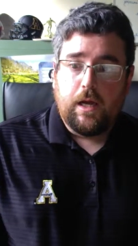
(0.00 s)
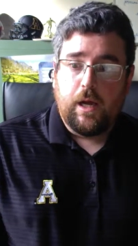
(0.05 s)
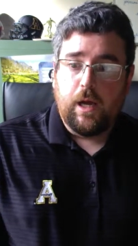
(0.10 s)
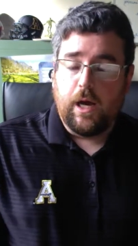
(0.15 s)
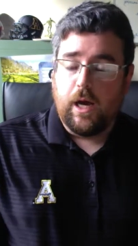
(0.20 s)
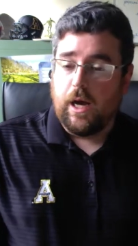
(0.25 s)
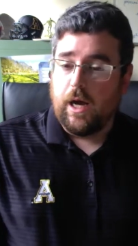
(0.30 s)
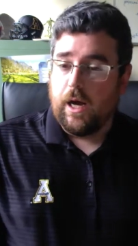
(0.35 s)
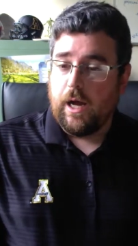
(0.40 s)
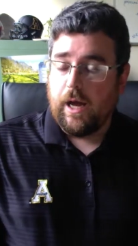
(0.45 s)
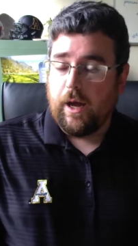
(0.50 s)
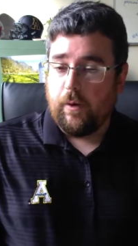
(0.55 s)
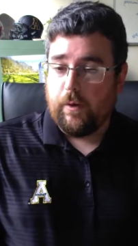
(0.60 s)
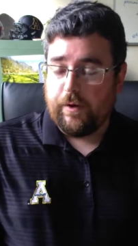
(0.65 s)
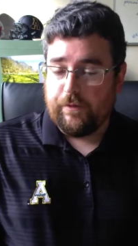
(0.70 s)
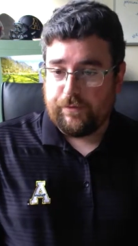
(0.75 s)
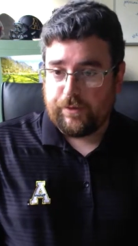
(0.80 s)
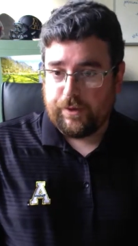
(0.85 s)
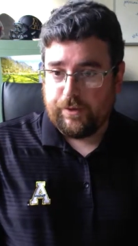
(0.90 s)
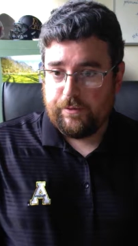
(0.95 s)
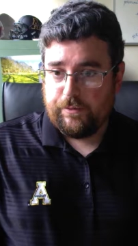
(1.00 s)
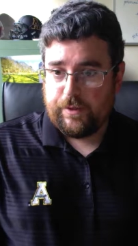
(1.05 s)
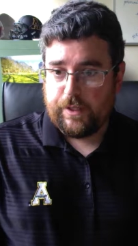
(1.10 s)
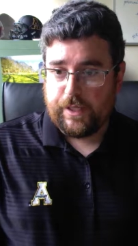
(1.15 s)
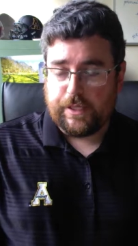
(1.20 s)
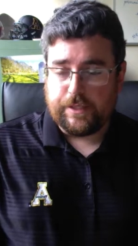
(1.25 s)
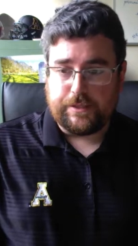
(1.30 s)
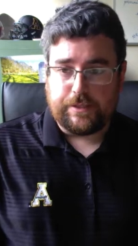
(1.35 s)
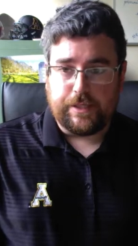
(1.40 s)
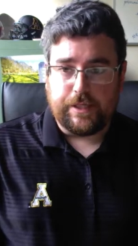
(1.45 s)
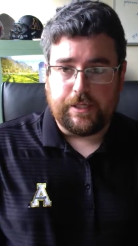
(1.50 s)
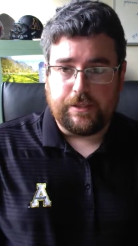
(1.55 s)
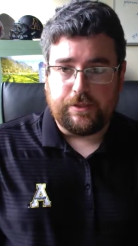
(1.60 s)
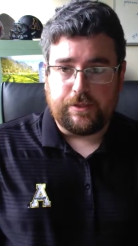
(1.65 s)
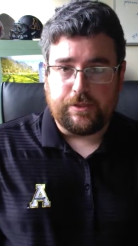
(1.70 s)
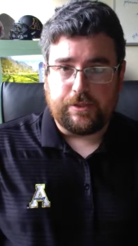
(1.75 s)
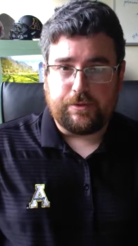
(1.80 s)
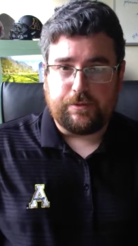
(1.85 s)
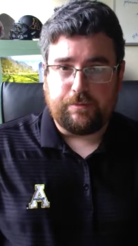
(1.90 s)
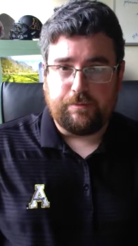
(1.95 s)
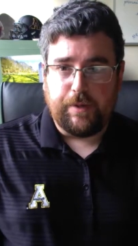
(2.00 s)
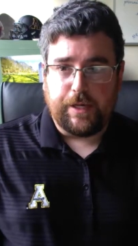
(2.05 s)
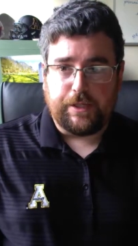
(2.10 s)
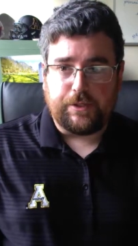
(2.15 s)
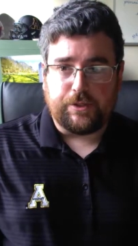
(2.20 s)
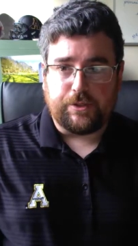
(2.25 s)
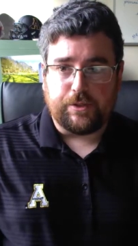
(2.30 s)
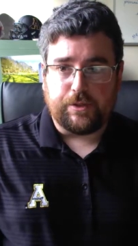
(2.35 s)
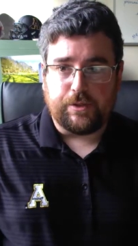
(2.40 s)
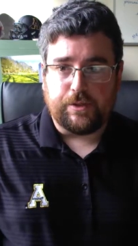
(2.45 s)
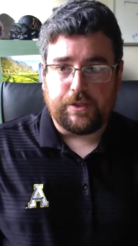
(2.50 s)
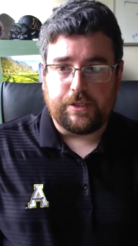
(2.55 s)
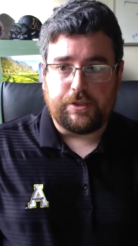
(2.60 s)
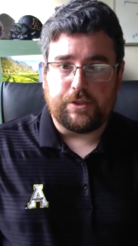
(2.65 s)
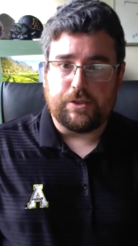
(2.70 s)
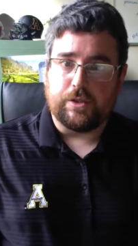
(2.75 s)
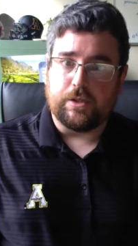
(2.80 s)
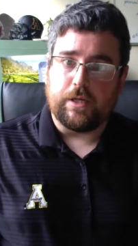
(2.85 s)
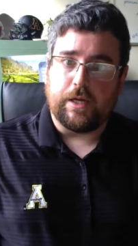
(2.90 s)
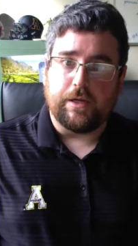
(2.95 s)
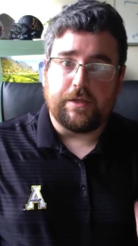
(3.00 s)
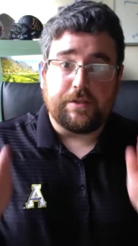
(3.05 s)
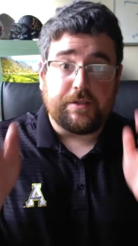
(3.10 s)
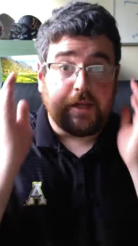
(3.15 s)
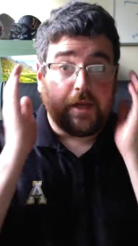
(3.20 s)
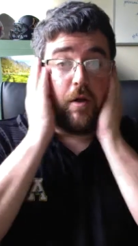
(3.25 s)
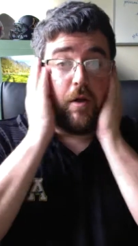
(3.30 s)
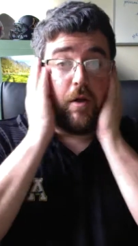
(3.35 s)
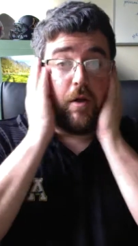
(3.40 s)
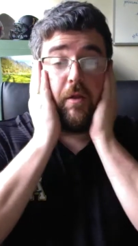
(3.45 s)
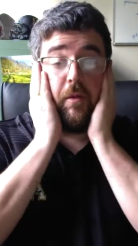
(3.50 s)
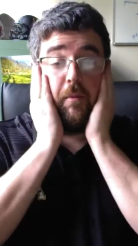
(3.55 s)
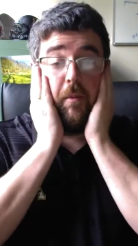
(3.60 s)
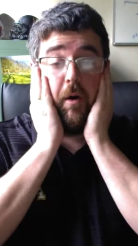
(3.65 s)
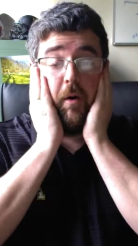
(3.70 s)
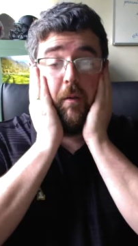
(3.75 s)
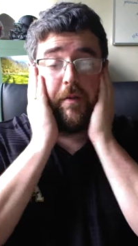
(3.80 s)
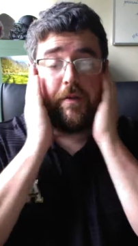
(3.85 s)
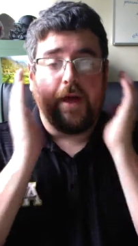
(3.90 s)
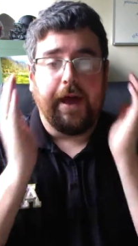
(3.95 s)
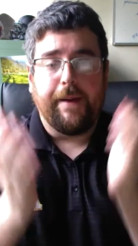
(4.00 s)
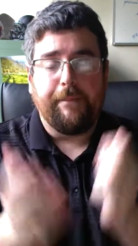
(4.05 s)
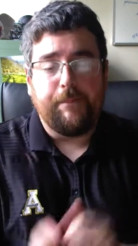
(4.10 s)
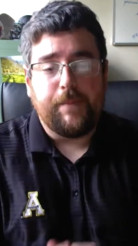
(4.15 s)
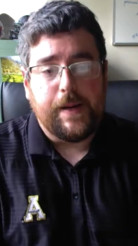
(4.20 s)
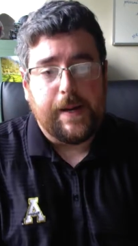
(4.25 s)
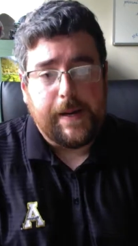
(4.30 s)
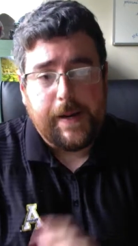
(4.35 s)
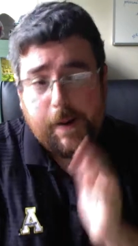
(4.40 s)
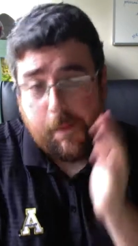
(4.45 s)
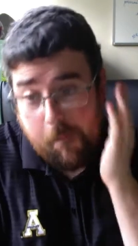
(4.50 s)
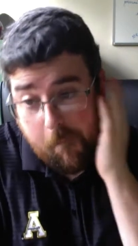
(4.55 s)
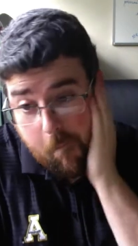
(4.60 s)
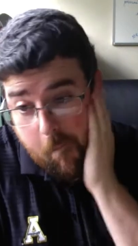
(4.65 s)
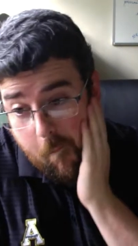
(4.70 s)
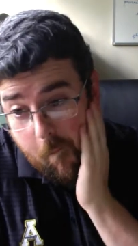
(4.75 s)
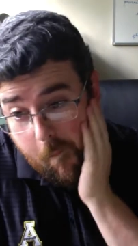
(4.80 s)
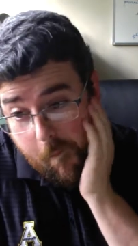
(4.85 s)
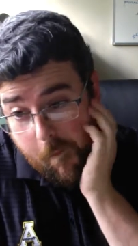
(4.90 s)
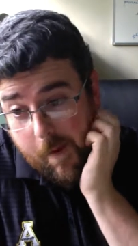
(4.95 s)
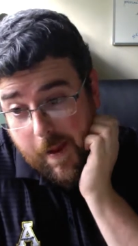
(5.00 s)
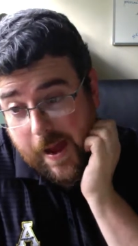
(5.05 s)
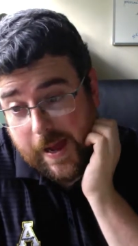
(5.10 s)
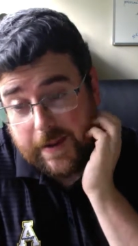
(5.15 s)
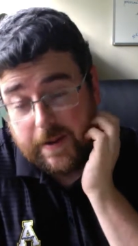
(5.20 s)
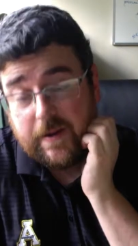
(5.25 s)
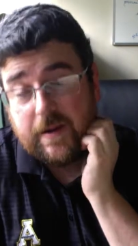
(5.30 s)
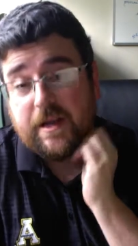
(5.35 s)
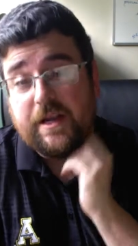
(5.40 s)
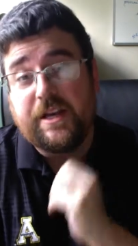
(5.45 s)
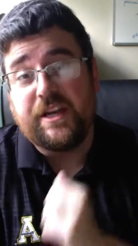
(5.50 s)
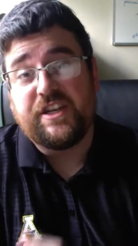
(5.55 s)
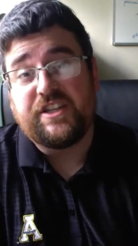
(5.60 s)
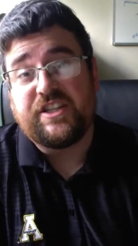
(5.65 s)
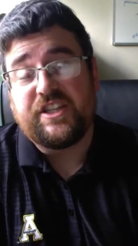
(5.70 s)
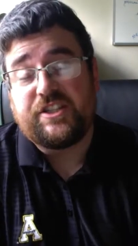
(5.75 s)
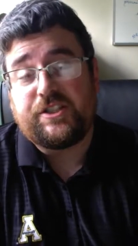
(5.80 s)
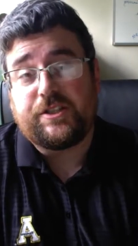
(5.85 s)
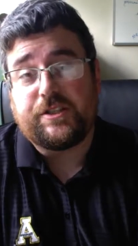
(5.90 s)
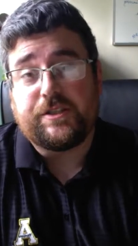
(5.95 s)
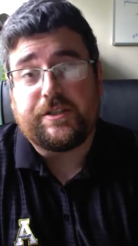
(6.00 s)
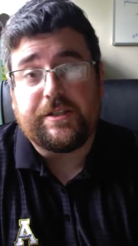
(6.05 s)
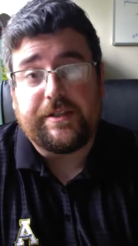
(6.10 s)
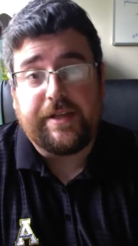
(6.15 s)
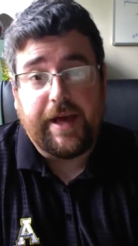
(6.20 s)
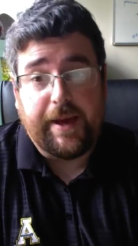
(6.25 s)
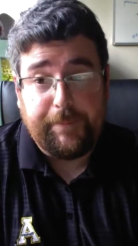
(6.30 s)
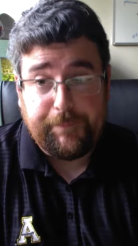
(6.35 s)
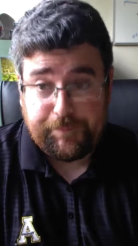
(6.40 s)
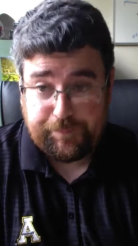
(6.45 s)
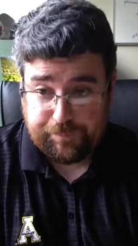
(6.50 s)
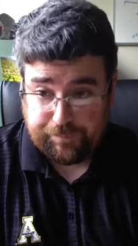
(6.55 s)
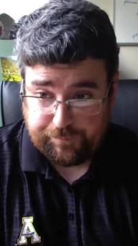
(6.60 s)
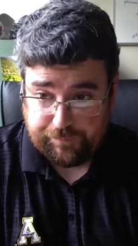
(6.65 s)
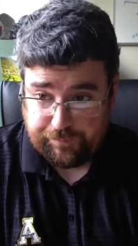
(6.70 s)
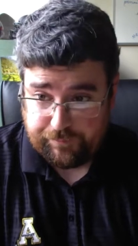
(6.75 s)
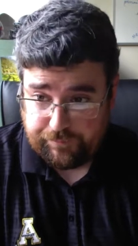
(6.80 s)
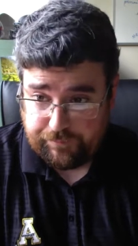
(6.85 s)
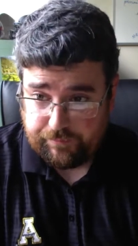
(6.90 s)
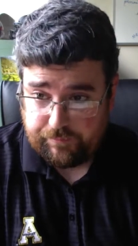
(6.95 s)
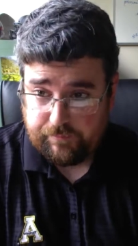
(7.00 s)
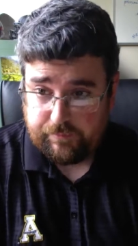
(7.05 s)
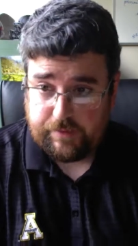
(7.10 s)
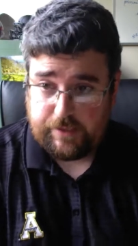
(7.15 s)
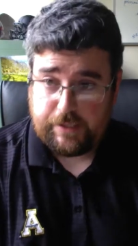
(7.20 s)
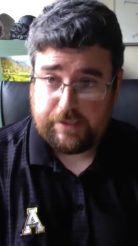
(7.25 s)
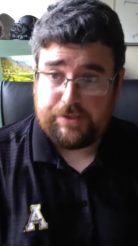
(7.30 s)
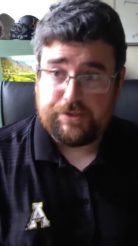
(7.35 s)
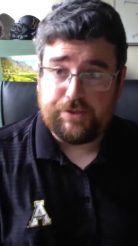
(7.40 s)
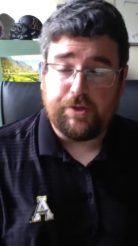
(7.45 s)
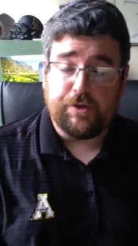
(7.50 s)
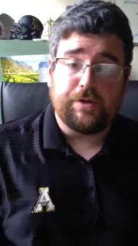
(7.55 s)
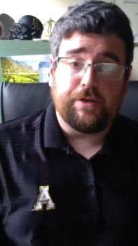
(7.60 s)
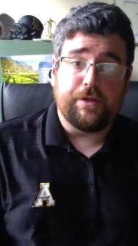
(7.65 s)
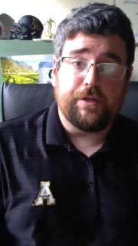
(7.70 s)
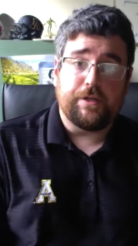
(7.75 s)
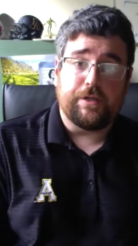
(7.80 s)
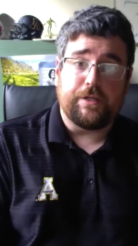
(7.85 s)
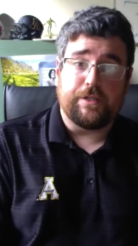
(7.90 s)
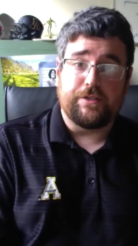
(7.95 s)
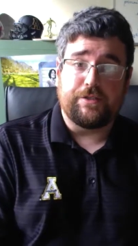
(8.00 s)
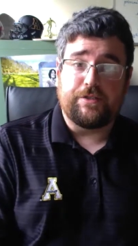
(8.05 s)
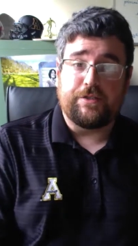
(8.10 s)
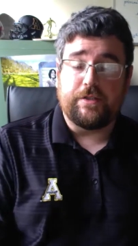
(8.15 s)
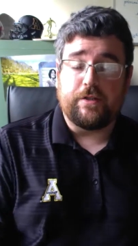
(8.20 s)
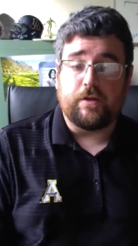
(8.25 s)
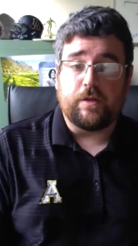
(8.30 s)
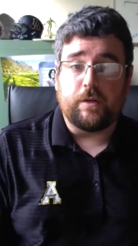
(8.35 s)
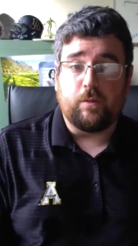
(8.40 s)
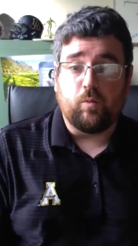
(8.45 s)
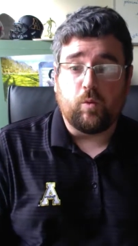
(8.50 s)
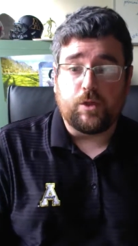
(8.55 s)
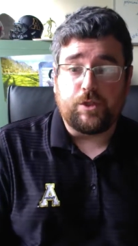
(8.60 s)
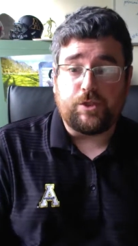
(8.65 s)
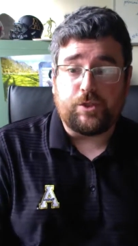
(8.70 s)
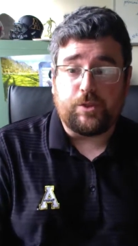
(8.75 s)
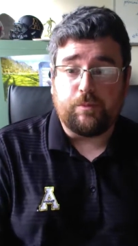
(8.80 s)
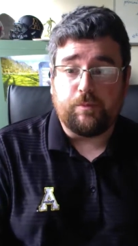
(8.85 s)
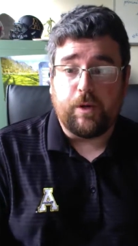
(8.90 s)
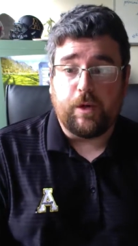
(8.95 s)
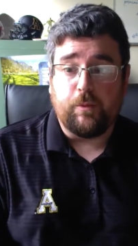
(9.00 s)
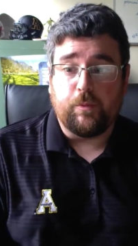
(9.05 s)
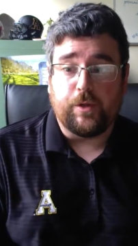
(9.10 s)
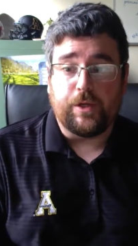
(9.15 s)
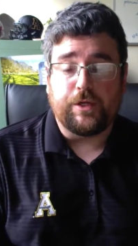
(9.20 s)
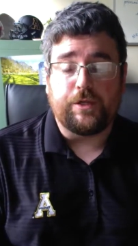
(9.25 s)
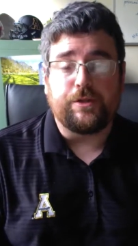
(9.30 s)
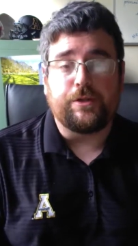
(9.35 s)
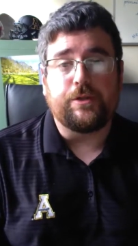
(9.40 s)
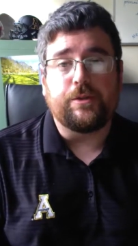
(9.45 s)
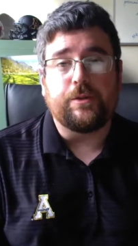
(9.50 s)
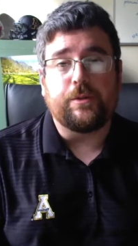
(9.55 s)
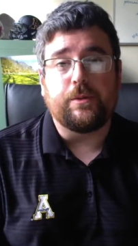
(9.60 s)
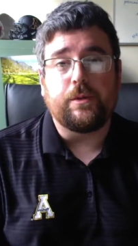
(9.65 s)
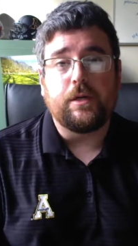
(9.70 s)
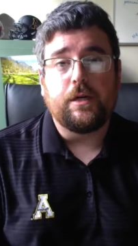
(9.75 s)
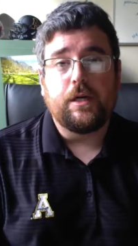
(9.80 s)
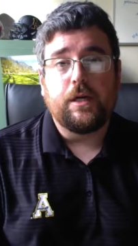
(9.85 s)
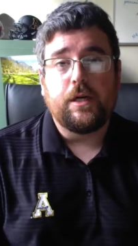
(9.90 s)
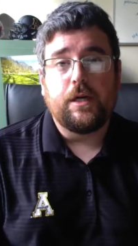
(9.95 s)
However, like I said, just make sure that you're kind of staying on the ball with that. And in addition to that, start considering what you might want to do